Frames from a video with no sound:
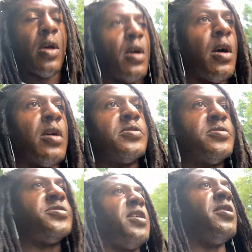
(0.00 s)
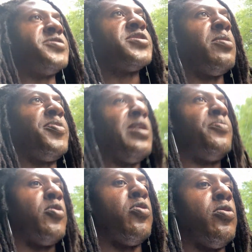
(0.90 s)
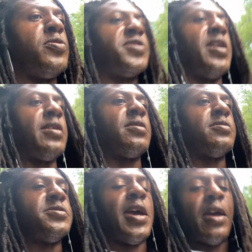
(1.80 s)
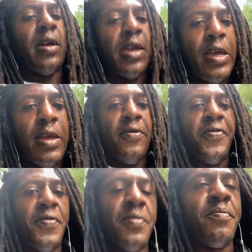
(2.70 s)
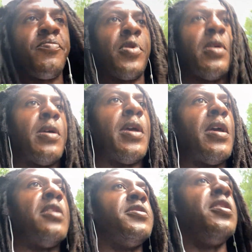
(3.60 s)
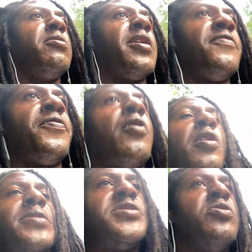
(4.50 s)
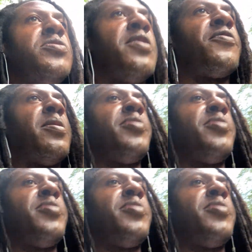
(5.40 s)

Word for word: Uh, there are some people who think that Eve and Lilith are two different